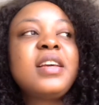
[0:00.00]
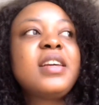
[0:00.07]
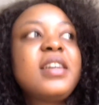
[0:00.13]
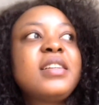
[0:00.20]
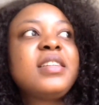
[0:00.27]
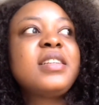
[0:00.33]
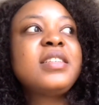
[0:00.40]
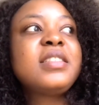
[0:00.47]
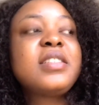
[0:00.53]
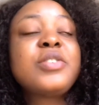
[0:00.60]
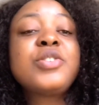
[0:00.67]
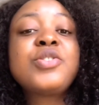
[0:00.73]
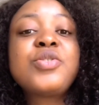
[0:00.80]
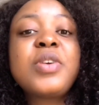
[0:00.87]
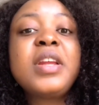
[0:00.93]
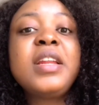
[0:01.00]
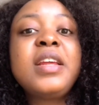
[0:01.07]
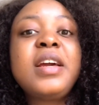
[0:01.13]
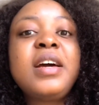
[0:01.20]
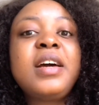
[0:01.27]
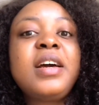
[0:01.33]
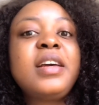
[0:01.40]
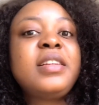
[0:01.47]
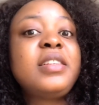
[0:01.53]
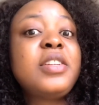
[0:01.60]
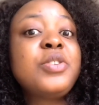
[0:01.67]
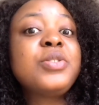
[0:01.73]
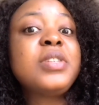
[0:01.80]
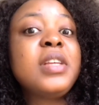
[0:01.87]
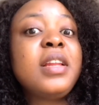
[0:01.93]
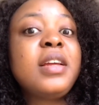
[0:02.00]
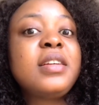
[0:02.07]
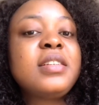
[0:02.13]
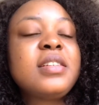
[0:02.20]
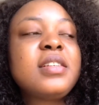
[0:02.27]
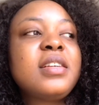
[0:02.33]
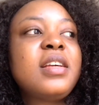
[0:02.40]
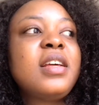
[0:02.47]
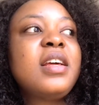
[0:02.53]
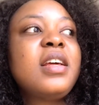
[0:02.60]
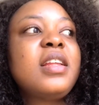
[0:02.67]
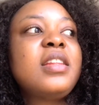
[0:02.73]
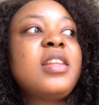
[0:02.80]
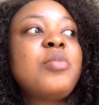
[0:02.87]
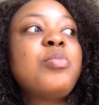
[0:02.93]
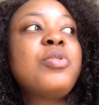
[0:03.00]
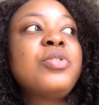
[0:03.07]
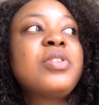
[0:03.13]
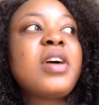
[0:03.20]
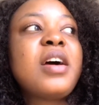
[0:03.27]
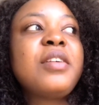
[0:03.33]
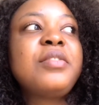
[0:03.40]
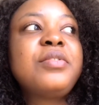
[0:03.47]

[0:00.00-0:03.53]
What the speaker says: at least Australia and New Zealand, they both have